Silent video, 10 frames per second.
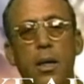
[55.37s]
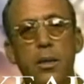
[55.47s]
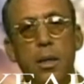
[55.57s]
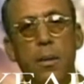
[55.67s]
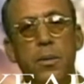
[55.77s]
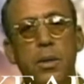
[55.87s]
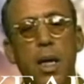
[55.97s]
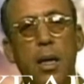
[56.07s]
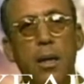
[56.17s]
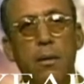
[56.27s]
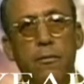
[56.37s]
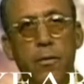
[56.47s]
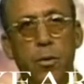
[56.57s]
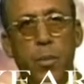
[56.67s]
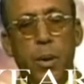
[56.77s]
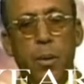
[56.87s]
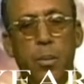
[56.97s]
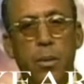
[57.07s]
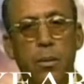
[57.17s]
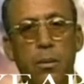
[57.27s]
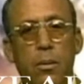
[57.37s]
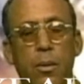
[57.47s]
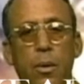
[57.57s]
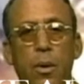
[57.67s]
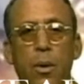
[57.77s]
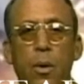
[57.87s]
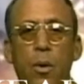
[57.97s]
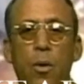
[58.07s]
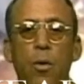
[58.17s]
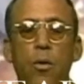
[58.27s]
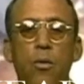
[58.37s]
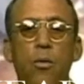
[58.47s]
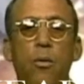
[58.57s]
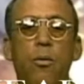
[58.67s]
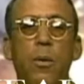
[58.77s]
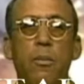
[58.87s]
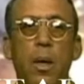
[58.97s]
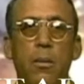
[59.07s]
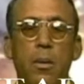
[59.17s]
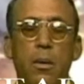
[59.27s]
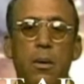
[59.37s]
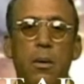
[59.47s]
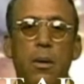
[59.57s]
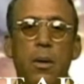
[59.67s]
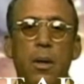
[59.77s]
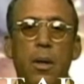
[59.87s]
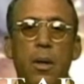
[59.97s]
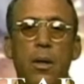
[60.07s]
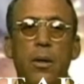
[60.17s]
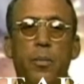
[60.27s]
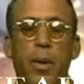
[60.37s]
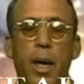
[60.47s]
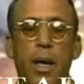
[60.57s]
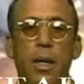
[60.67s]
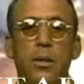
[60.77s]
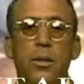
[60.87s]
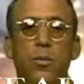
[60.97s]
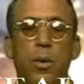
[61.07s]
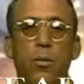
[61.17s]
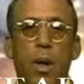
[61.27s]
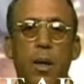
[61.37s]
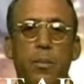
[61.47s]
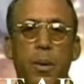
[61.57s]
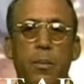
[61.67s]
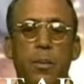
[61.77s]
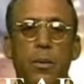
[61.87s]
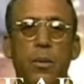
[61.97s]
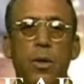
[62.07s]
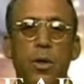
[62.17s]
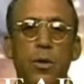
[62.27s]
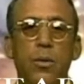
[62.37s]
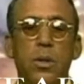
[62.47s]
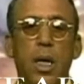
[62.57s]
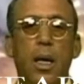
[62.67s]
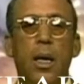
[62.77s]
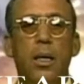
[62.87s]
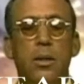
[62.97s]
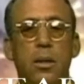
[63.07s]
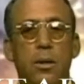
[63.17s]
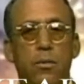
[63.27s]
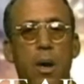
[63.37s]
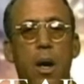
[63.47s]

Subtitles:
And it's upsetting a few people who remember the past when white people used that as a